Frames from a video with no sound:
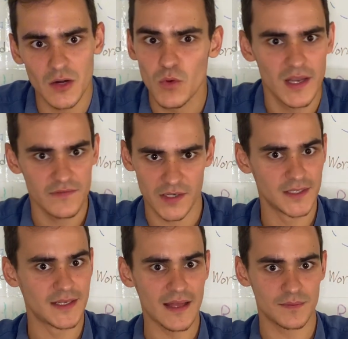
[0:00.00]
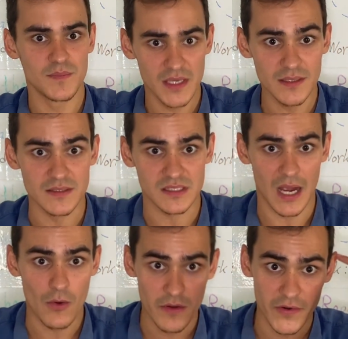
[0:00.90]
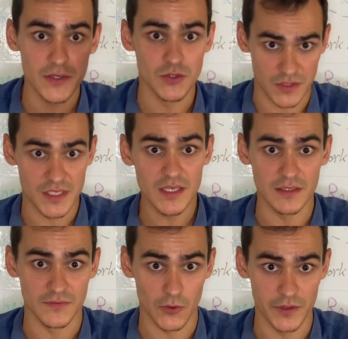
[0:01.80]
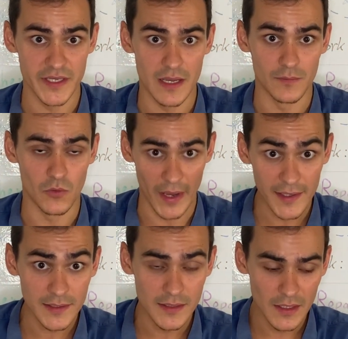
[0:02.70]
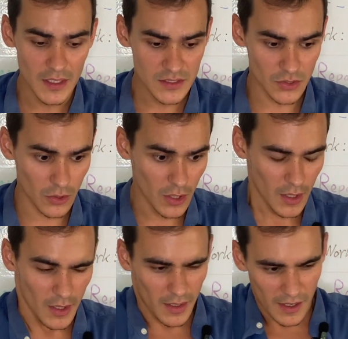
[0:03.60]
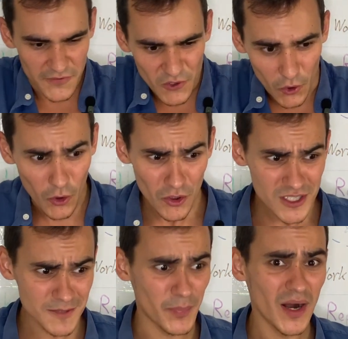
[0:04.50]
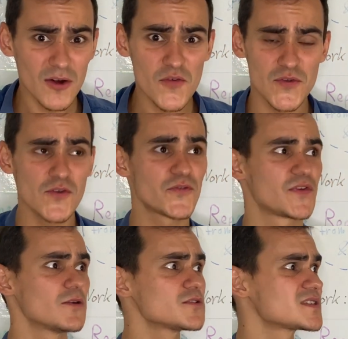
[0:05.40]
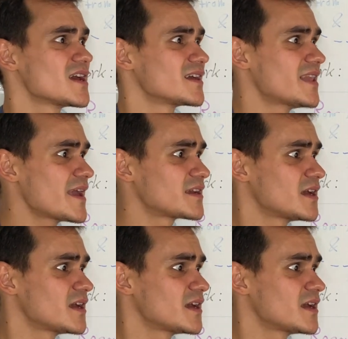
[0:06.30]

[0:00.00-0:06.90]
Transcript: whatever that means, however you see it for them, right? So, of course, part of you feels like